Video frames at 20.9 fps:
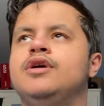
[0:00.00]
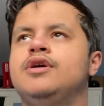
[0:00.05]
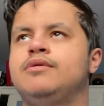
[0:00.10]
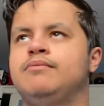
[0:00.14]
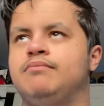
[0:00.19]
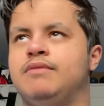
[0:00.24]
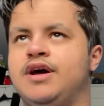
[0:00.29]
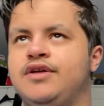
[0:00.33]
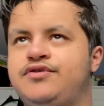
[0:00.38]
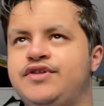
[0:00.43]

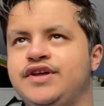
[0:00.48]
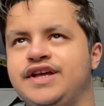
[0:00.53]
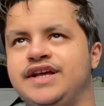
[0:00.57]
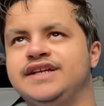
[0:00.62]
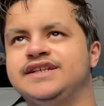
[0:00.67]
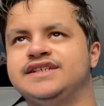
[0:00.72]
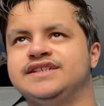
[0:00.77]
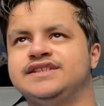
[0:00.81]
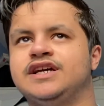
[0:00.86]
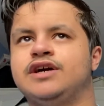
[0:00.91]
my thing
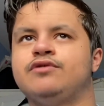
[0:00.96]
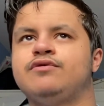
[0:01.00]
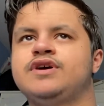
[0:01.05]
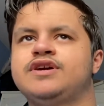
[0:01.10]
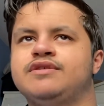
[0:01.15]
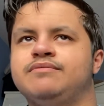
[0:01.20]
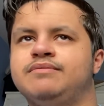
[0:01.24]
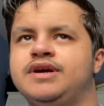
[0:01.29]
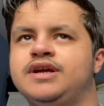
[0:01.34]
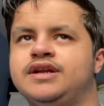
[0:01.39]
is that
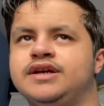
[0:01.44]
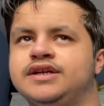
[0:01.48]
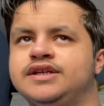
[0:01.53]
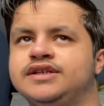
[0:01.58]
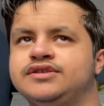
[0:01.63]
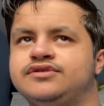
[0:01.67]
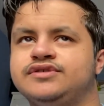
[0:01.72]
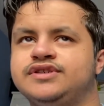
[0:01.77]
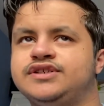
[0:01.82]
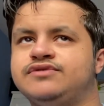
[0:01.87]
Joaquim Mæhle,
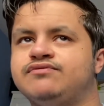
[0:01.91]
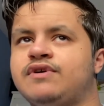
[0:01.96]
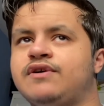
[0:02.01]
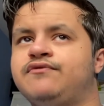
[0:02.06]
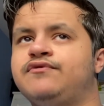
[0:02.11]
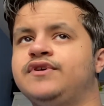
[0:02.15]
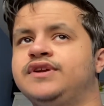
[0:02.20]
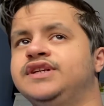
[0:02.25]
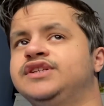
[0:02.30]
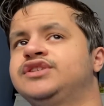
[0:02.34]
because he's
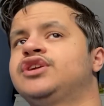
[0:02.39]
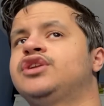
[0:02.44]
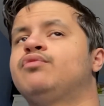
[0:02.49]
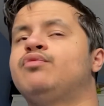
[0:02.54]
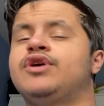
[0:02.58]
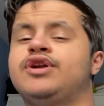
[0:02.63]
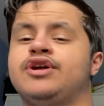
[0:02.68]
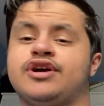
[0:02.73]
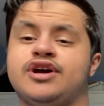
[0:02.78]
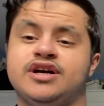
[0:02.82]
right-footed, he's going to
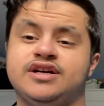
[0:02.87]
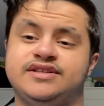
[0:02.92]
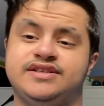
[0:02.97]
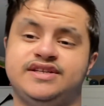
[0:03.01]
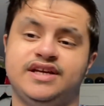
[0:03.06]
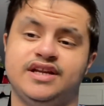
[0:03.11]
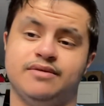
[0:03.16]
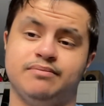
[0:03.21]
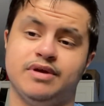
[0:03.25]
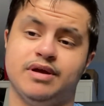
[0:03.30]
want to cut
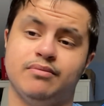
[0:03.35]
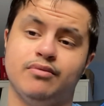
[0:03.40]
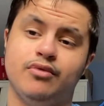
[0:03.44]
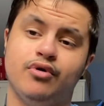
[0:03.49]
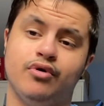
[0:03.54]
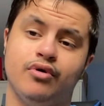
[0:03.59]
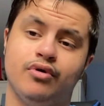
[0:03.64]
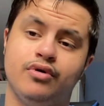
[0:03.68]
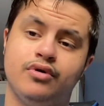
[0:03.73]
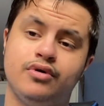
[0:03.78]
in a bit
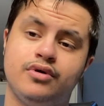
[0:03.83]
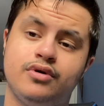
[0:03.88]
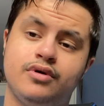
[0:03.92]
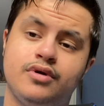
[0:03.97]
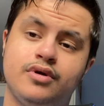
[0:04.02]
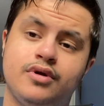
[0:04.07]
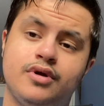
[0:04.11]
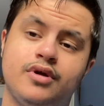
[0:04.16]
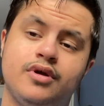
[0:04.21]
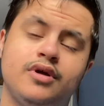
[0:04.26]
more.
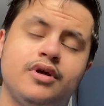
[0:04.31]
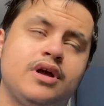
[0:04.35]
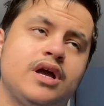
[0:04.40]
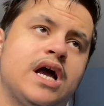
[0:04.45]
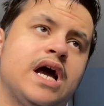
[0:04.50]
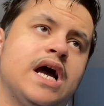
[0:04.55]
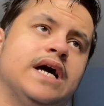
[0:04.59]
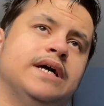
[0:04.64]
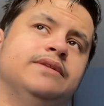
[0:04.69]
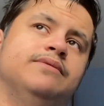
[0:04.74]

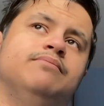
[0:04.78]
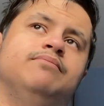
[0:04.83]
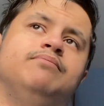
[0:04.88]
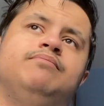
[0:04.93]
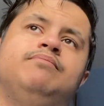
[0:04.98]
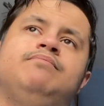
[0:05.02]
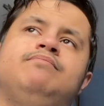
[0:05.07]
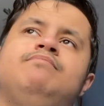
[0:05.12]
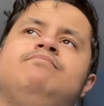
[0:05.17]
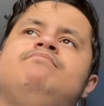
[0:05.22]
And
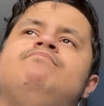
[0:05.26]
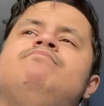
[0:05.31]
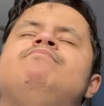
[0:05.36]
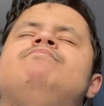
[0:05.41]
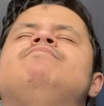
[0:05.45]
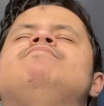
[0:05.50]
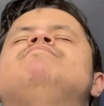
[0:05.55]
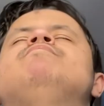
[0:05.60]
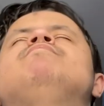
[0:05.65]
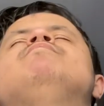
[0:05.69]

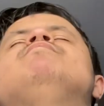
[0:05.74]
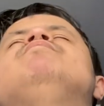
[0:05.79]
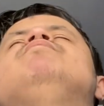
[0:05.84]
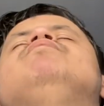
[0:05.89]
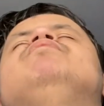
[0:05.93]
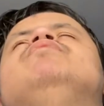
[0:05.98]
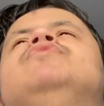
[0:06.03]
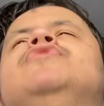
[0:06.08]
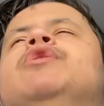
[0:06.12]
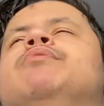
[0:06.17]

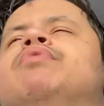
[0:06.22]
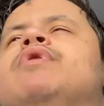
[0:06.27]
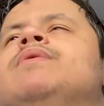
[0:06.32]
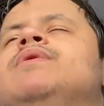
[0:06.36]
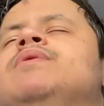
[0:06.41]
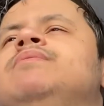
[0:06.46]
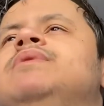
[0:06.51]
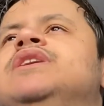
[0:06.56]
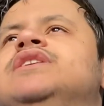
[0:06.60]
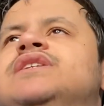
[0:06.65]
the
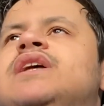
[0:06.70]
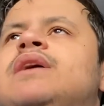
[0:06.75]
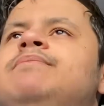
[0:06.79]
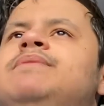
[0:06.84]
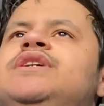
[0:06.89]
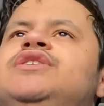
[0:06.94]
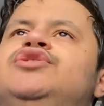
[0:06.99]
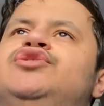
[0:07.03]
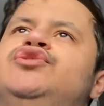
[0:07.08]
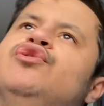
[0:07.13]
problem is, that
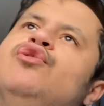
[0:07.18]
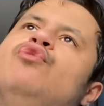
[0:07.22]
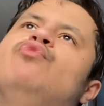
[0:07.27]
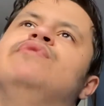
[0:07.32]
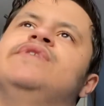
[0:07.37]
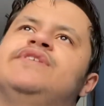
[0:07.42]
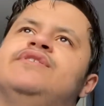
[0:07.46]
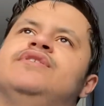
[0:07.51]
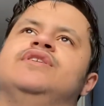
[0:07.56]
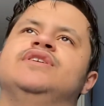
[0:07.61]
means your
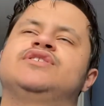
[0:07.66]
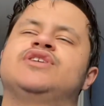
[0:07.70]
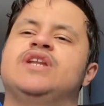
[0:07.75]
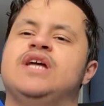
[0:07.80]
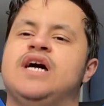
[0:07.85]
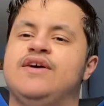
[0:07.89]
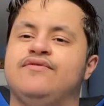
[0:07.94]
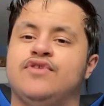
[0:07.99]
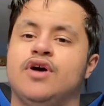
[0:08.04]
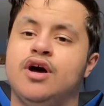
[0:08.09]
winger is going to
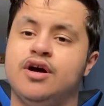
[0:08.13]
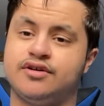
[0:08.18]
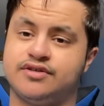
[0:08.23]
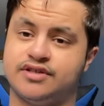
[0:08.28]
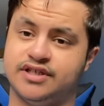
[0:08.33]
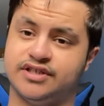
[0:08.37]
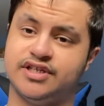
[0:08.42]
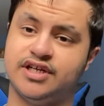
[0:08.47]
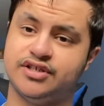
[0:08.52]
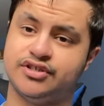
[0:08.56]
have to hug
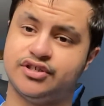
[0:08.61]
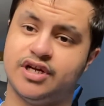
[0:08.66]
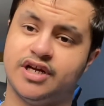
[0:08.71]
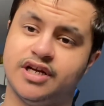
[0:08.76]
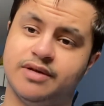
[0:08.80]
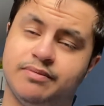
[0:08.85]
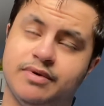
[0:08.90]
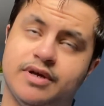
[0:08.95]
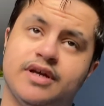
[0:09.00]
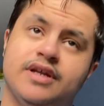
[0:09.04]
the touchline a
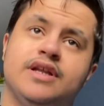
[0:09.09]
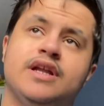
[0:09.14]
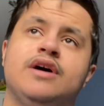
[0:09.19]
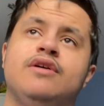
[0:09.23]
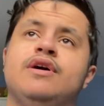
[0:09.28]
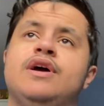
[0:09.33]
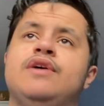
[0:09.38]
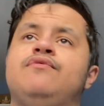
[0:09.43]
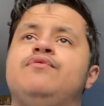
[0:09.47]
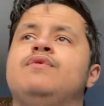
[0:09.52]
bit. Now,
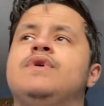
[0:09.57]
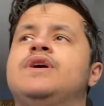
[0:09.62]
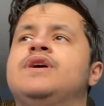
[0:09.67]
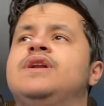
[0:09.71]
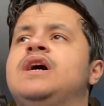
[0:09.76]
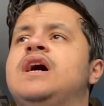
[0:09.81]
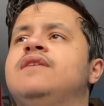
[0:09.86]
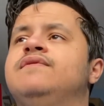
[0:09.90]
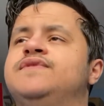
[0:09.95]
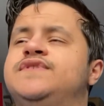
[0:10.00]
if we're going
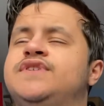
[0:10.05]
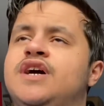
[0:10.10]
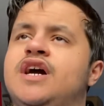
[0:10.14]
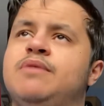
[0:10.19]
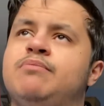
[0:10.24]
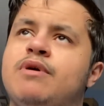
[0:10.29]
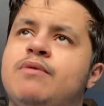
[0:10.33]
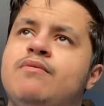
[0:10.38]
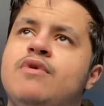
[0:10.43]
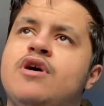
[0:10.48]
to have
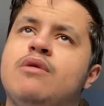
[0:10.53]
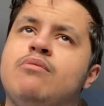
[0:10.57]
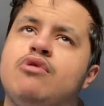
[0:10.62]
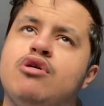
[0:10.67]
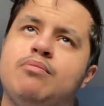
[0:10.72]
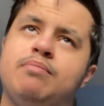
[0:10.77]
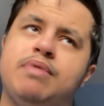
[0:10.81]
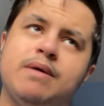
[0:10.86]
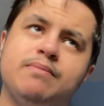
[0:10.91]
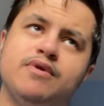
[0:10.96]
Saïd
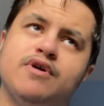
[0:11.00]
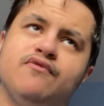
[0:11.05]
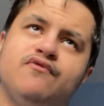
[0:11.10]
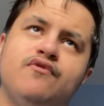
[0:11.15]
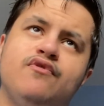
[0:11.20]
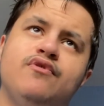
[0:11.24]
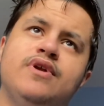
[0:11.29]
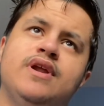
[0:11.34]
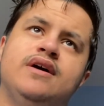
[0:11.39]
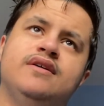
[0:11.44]
Benrahma, Pablo
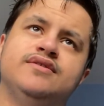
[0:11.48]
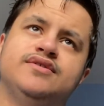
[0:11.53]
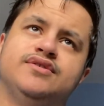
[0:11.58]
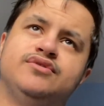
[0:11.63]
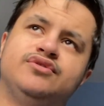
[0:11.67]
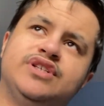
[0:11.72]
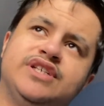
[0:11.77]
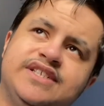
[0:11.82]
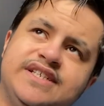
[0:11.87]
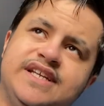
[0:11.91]
Fornals, or
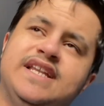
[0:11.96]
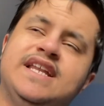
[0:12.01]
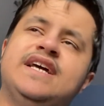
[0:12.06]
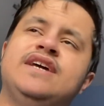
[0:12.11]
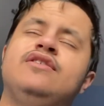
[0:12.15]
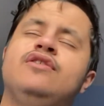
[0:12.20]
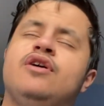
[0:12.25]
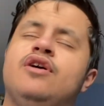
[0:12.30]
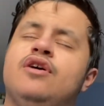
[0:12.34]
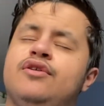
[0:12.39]
Jesse
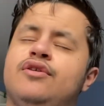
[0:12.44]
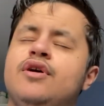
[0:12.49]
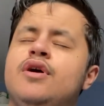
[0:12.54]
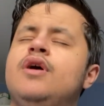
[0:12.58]
Lingard